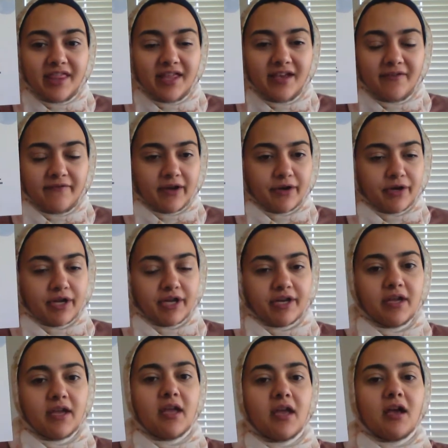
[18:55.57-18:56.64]
Very good.
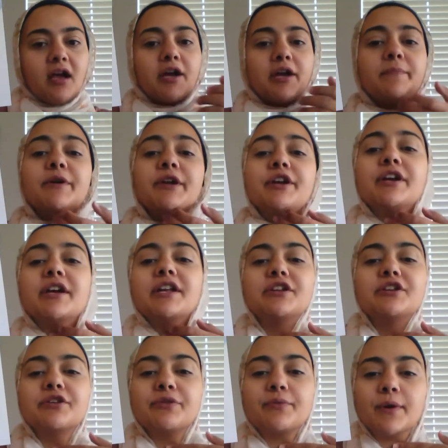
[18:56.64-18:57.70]
All right, put your hand in your
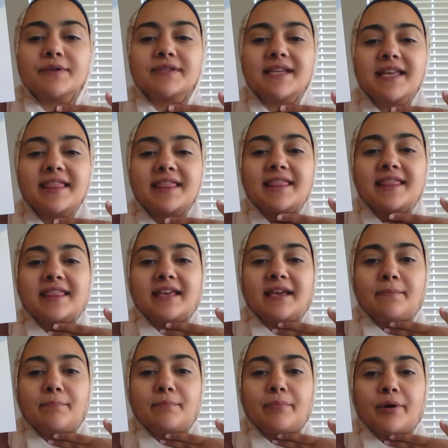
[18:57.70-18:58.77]
throat. Say
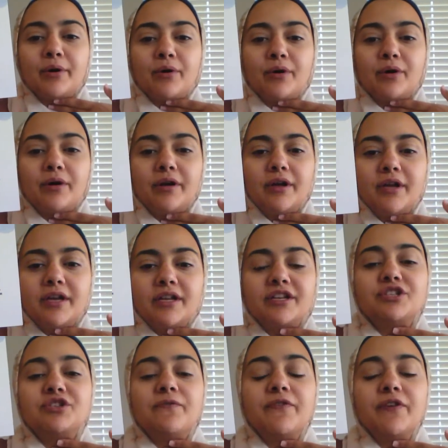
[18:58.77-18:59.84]
thimble. Did
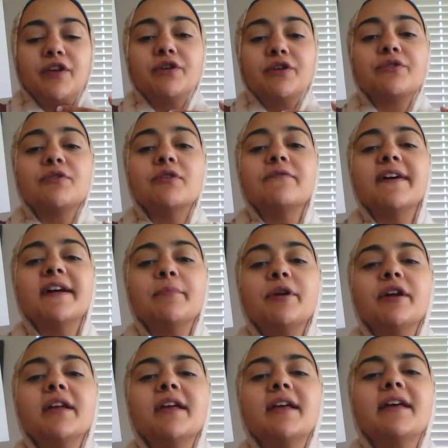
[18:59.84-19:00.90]
you feel your throat
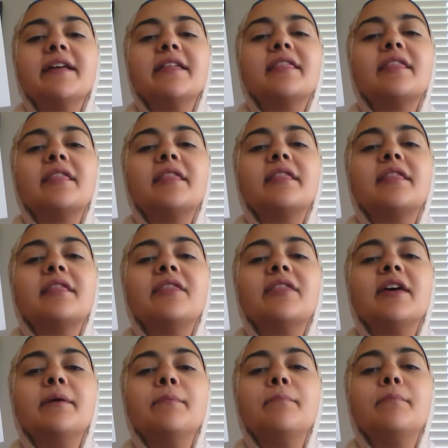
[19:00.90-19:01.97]
vibrate?
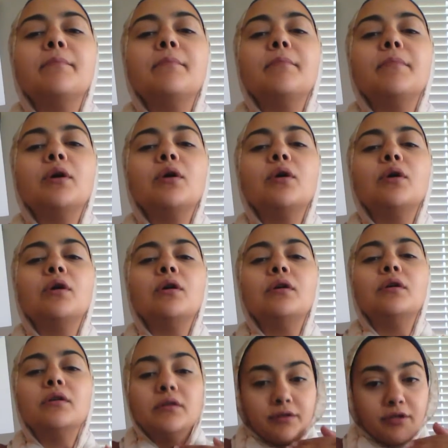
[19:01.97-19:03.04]
Thimble.
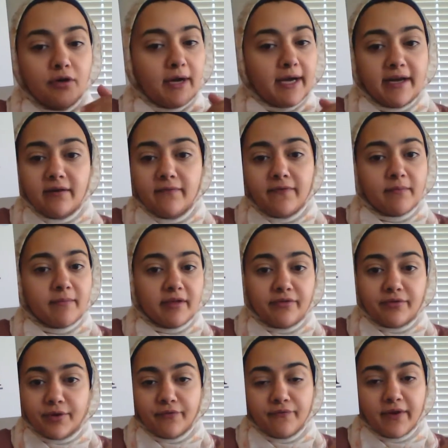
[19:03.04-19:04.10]
No, I didn't feel my
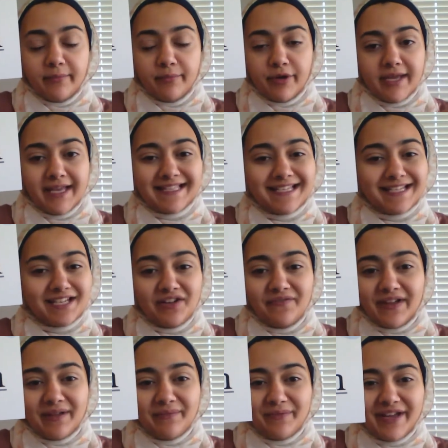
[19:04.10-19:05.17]
throat vibrate. It did not
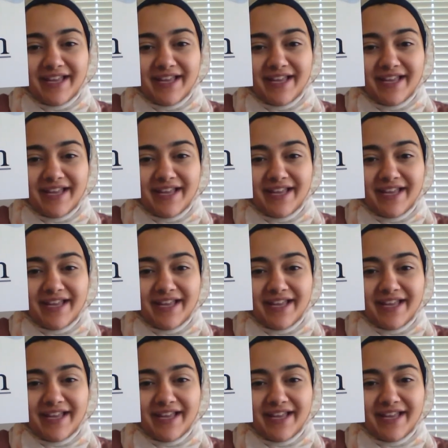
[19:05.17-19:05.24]
vibrate.